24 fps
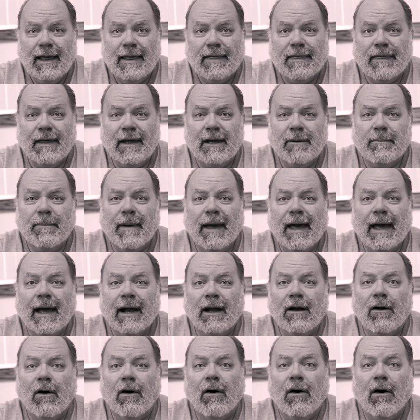Think
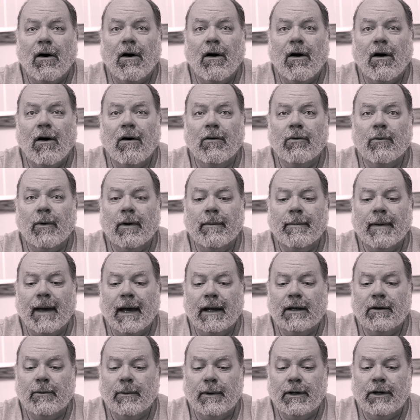back all the way
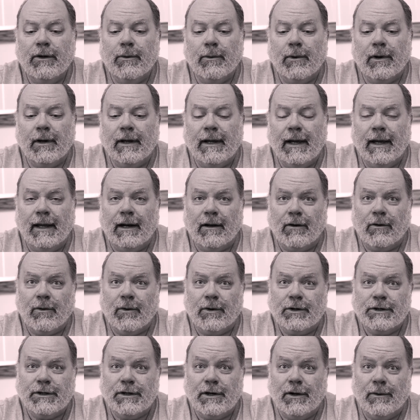back to when you were a kid. Of
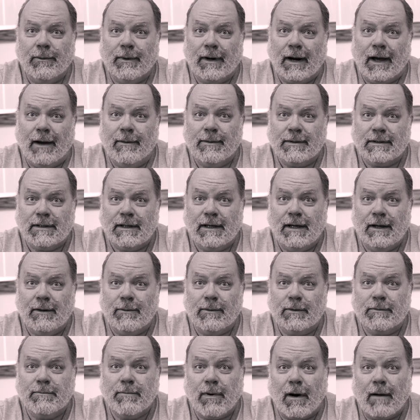course, you know, when I was a kid
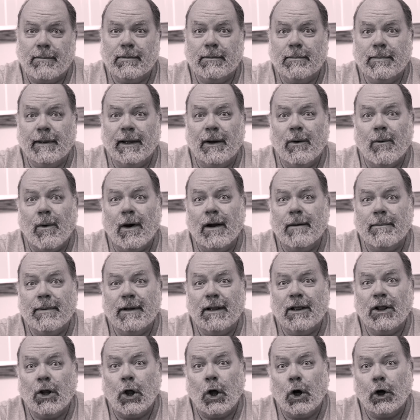was probably quite a
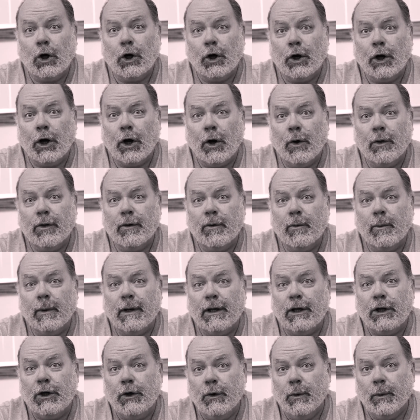bit longer ago than
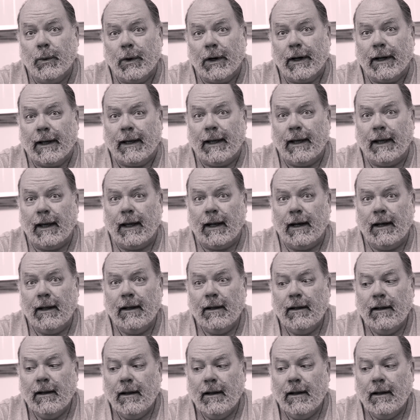when you were a kid.